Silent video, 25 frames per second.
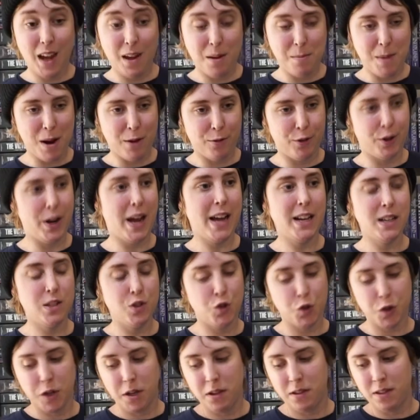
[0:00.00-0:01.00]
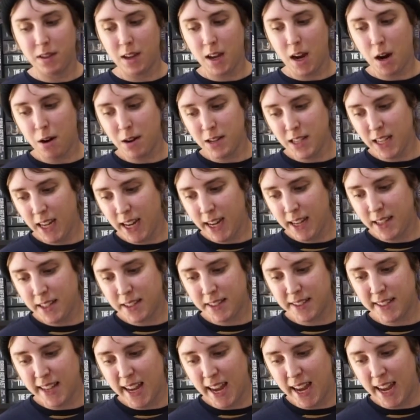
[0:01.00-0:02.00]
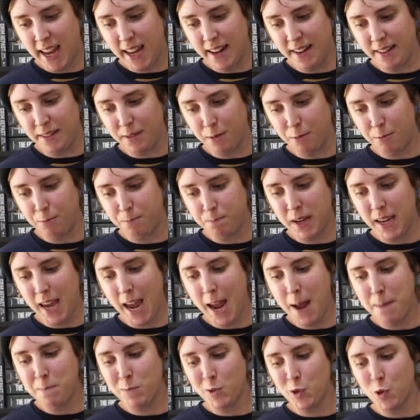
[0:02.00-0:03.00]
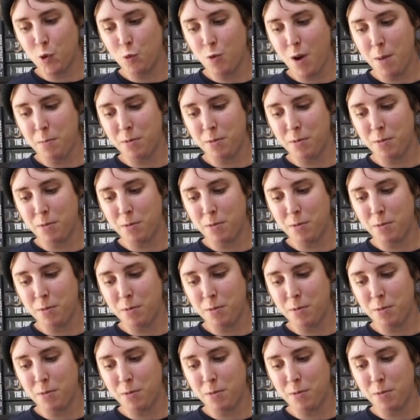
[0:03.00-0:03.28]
Hermaphroditus joined the Erates and became to